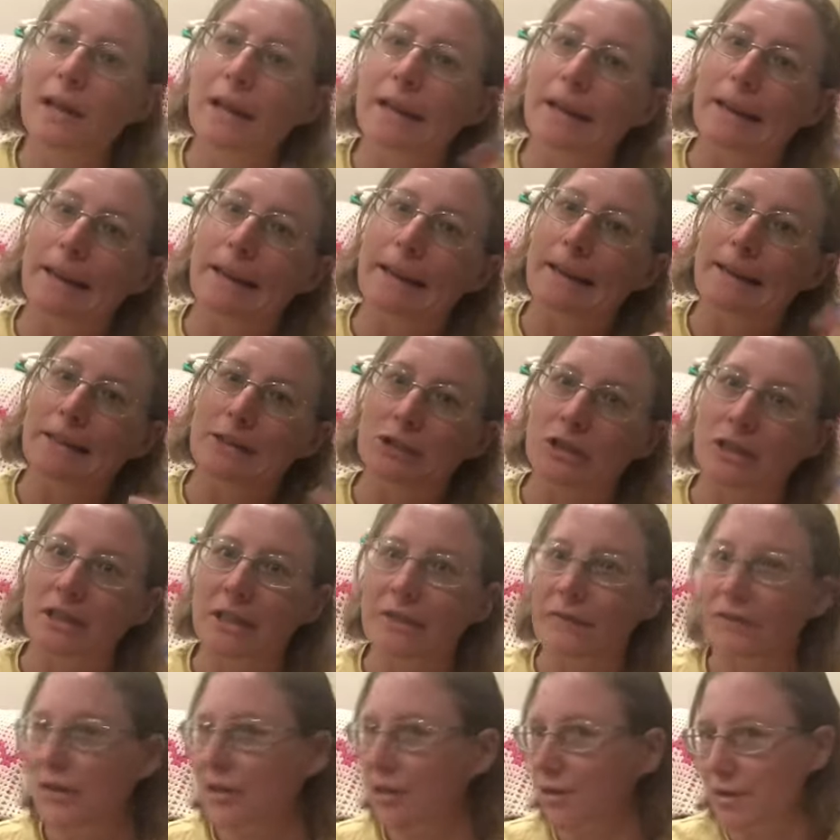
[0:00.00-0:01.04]
nudge it
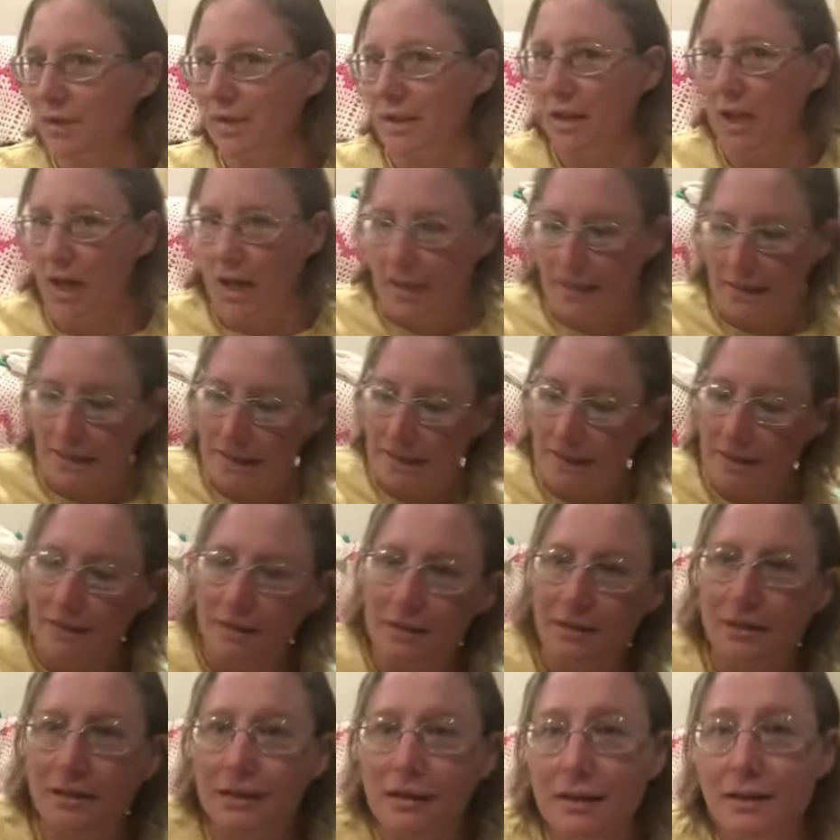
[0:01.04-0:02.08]
ever so slightly.
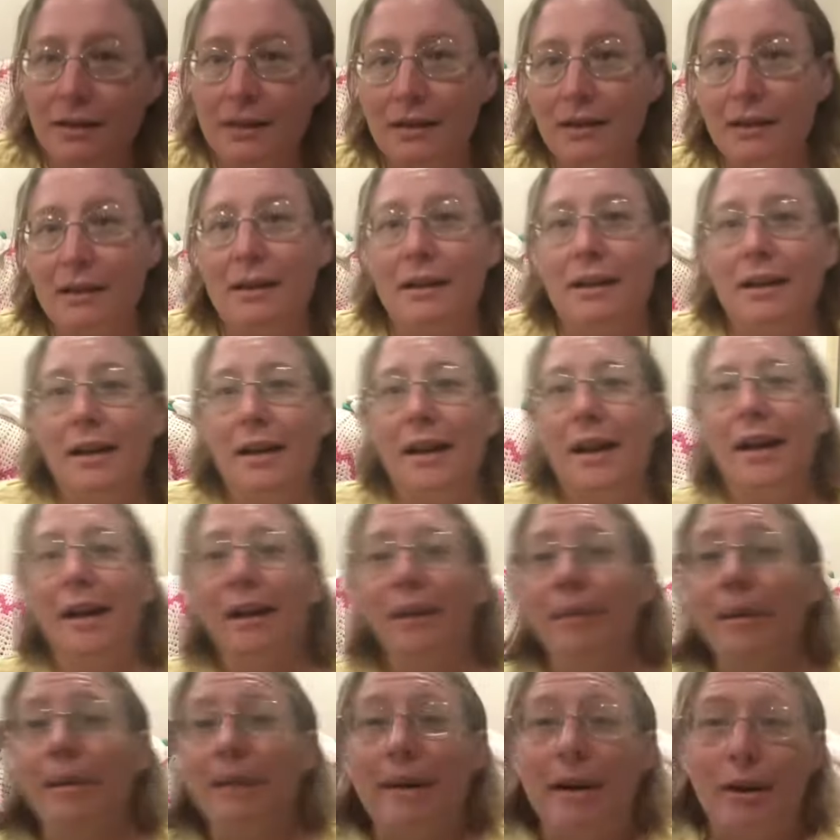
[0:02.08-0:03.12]

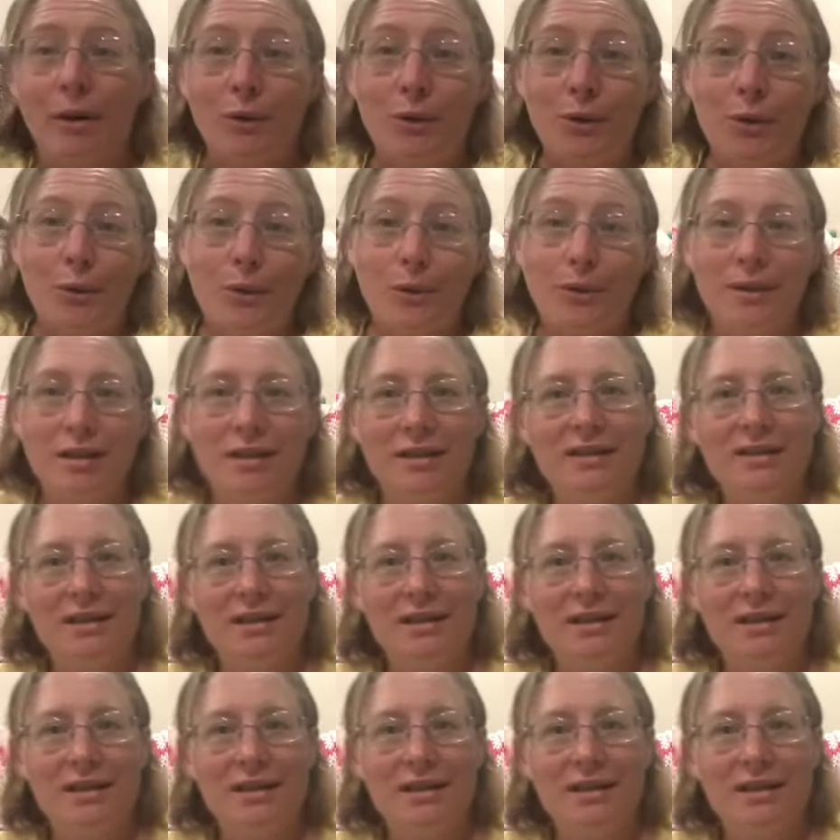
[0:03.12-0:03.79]
the power cord